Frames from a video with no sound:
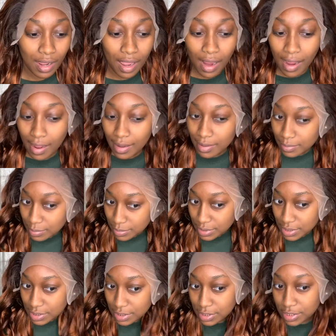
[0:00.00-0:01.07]
I'm
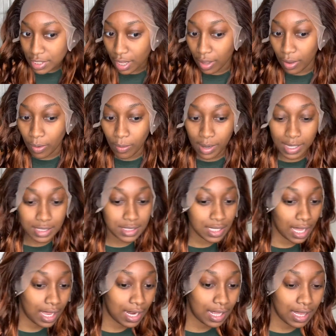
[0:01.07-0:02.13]
so
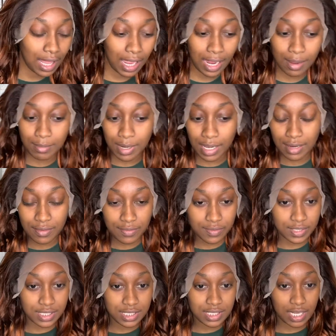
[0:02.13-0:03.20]
excited. Like, I'm not even
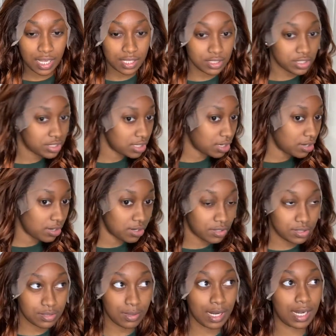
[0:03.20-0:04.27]
gonna touch the
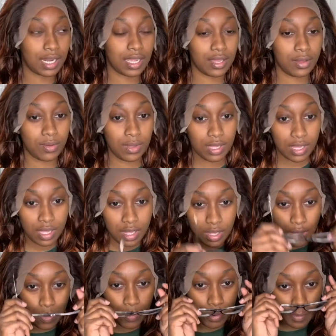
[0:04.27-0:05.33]
curls right now.
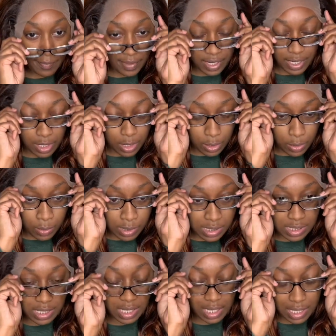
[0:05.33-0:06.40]
What I'm gonna do is
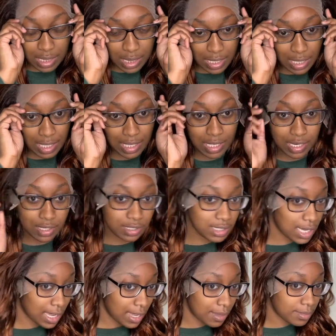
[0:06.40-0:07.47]
cut the ear
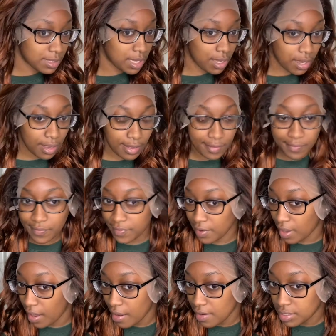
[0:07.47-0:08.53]
tabs off,
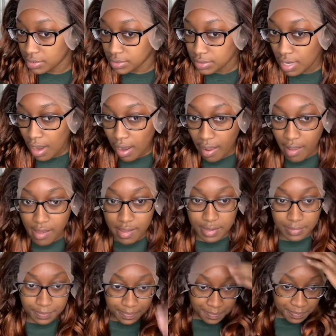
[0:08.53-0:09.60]

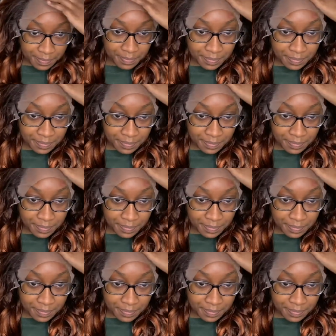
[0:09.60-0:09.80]
and